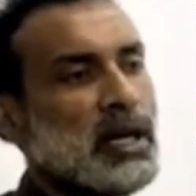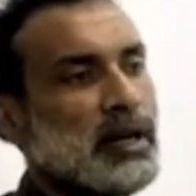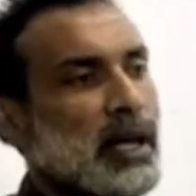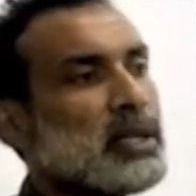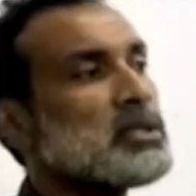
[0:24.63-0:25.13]

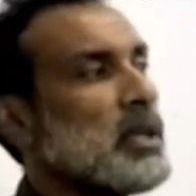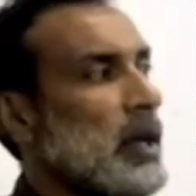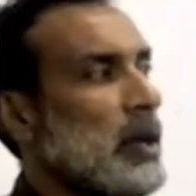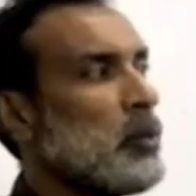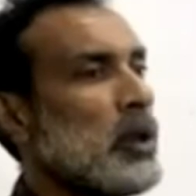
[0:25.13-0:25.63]
and next
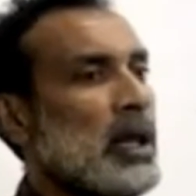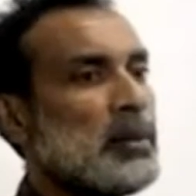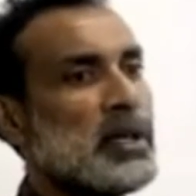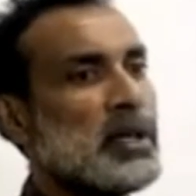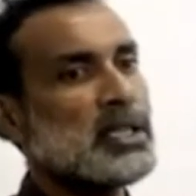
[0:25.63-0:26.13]
day we'll
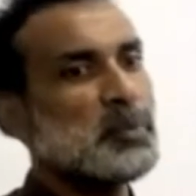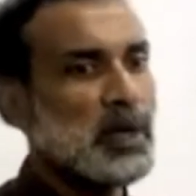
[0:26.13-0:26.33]
have the next